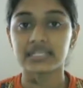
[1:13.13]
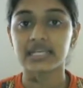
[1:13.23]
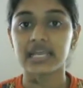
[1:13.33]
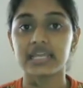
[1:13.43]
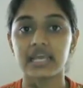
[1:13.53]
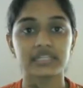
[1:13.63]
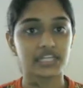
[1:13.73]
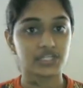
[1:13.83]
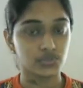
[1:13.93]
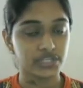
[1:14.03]
area
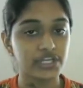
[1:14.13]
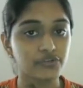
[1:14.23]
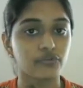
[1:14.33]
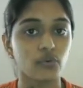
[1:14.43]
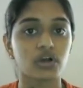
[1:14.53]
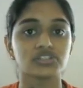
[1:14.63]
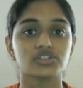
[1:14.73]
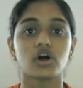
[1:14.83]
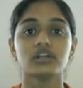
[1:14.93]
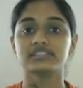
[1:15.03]
that you need to focus
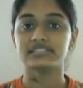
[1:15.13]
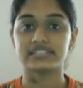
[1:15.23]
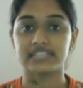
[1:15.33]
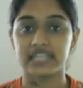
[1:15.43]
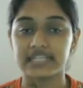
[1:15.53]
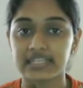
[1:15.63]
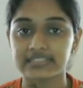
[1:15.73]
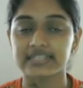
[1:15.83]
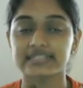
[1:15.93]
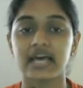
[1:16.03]
on since it's an
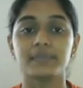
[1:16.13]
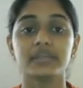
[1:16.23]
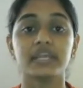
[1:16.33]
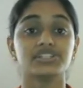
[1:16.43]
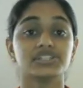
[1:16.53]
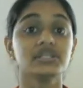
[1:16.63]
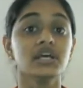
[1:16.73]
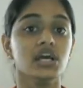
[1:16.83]
entrance examination.